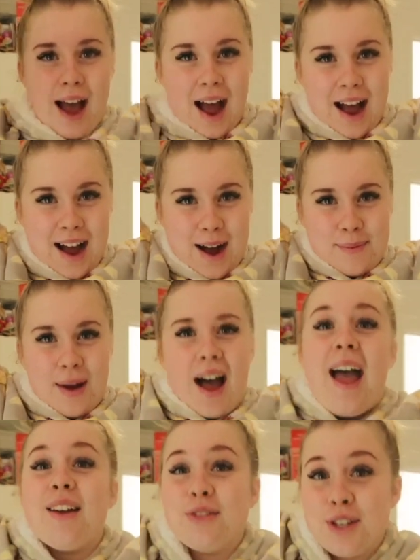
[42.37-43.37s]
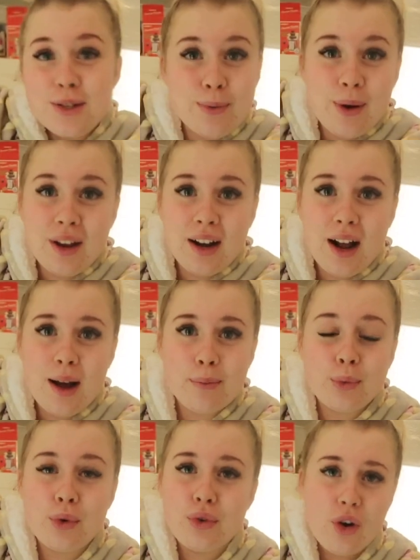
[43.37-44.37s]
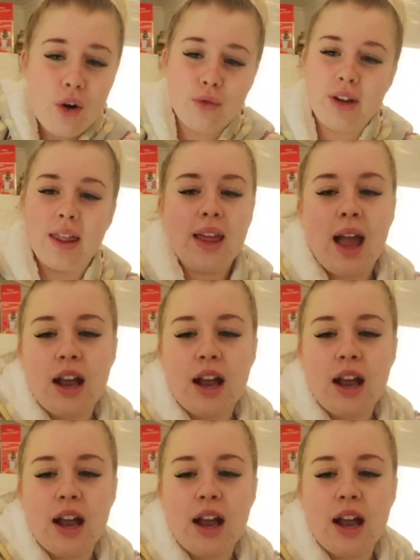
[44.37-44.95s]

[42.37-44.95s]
I have just woken up, well not really,